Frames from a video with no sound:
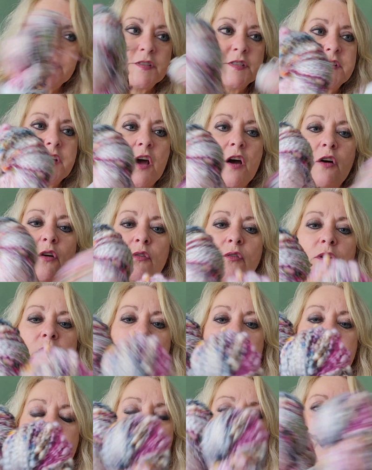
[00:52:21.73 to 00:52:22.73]
So
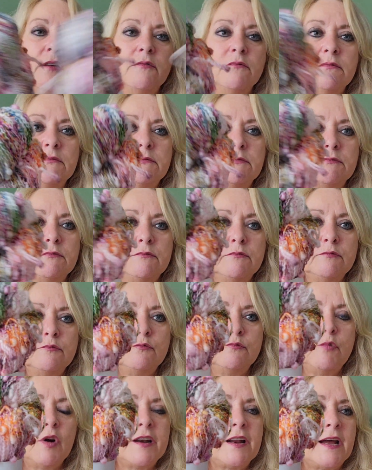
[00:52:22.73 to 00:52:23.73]
I got
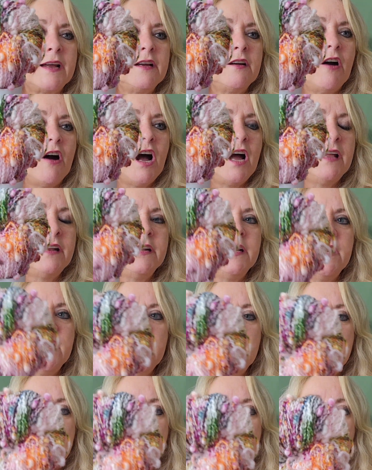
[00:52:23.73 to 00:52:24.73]
what I got.
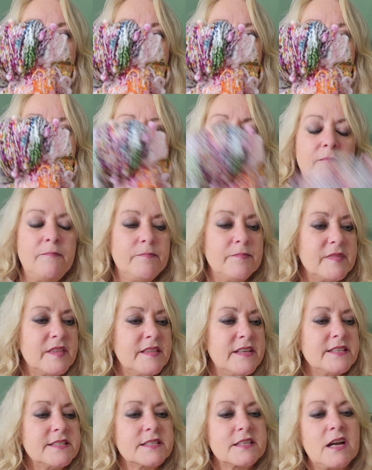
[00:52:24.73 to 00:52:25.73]

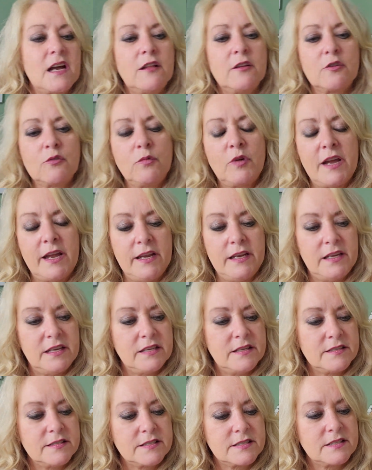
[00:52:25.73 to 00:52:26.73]
This colorway
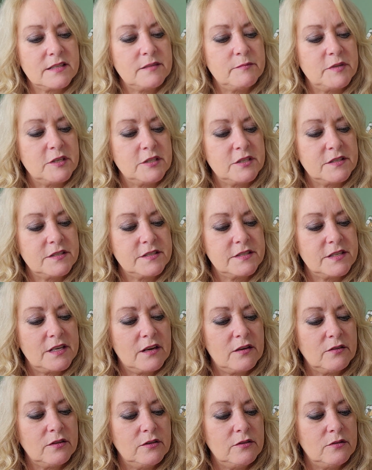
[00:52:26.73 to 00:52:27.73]
is, let me just
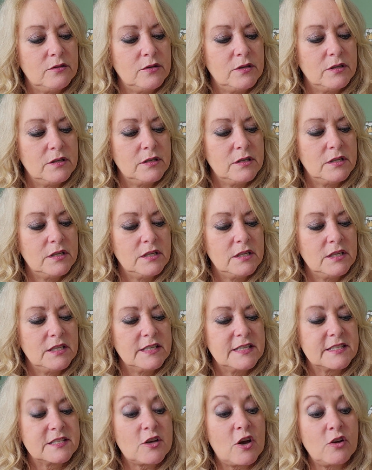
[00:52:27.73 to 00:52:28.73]
tell you,
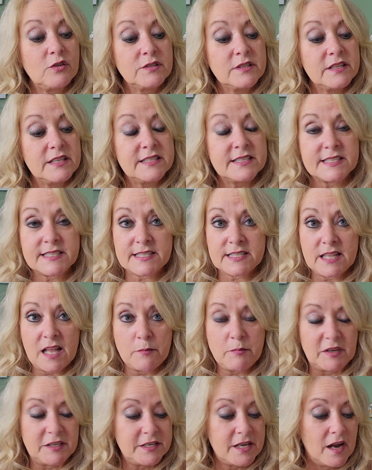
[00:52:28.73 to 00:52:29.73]
it's
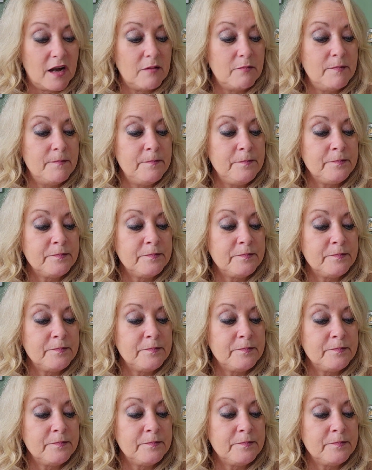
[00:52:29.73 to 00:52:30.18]
Slub-a-Dub.